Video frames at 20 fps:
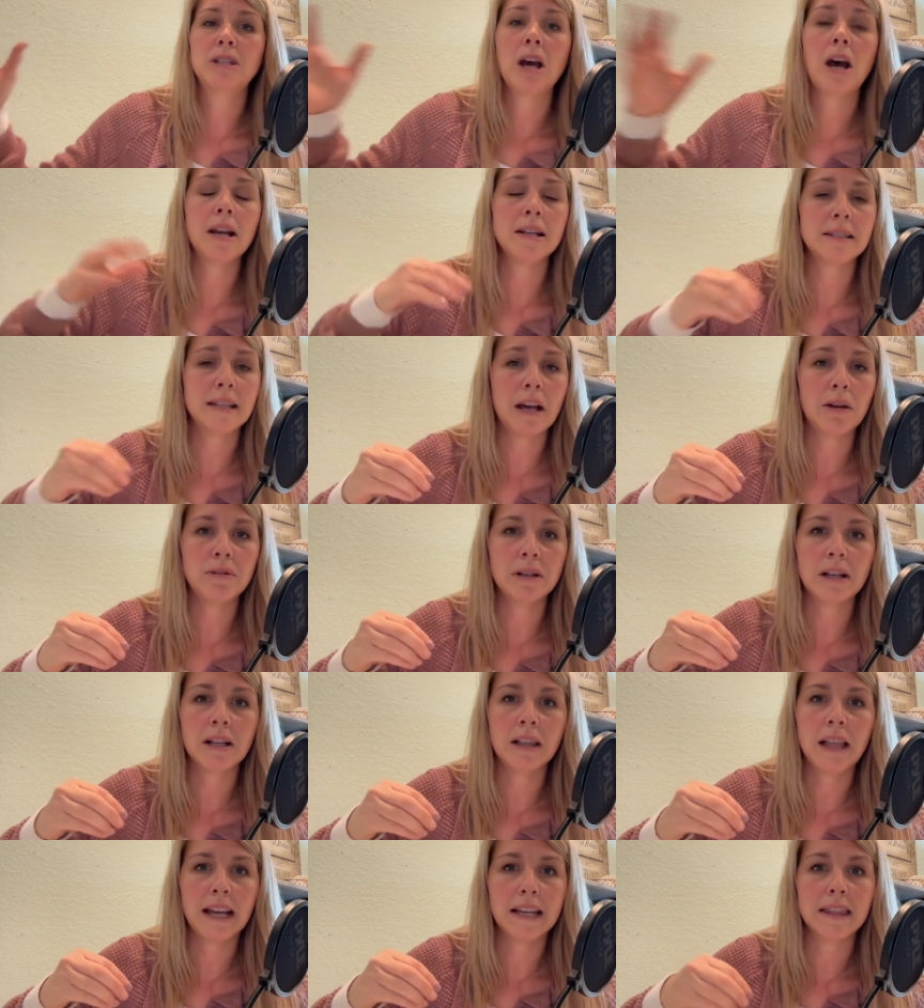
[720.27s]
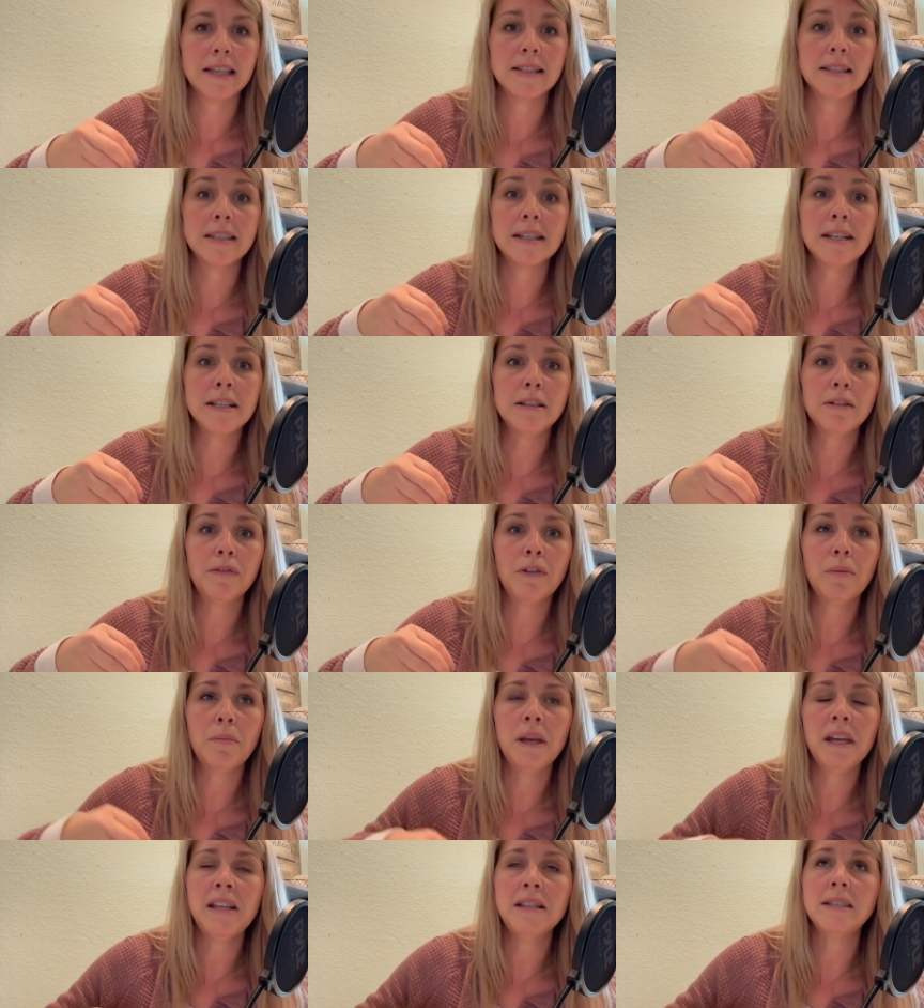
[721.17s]
Taught us how to collect the seeds
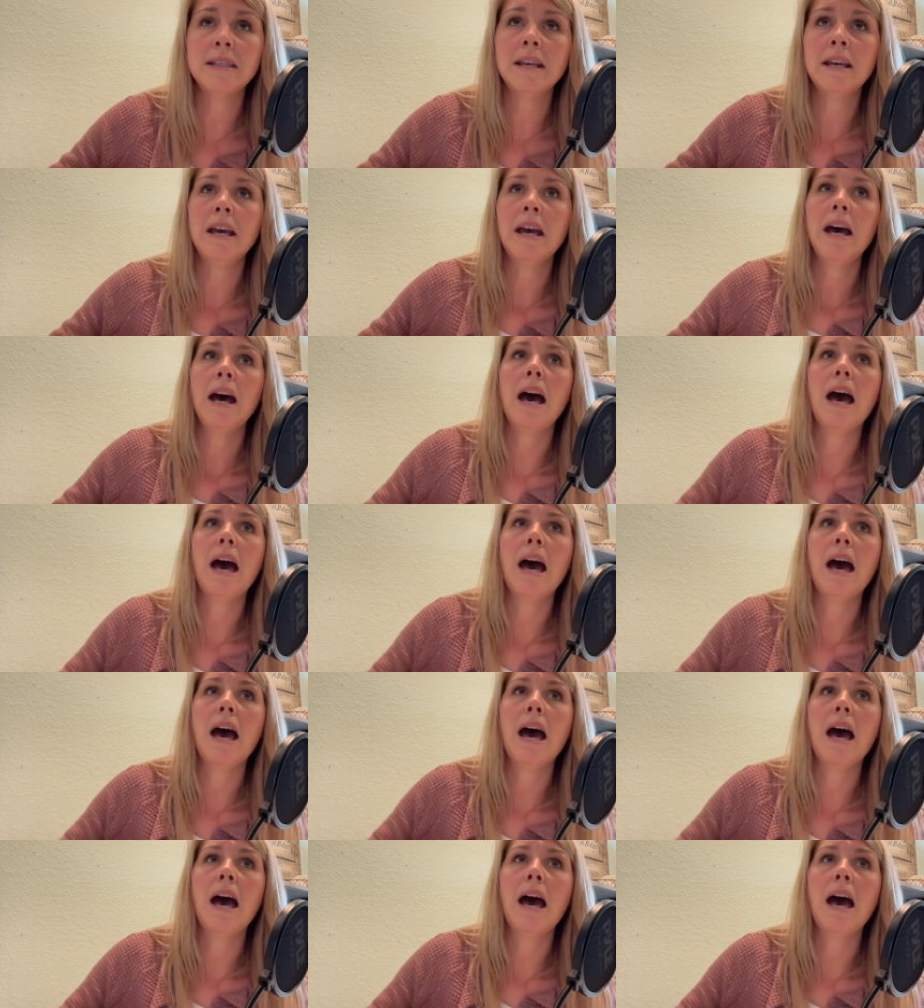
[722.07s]
from it,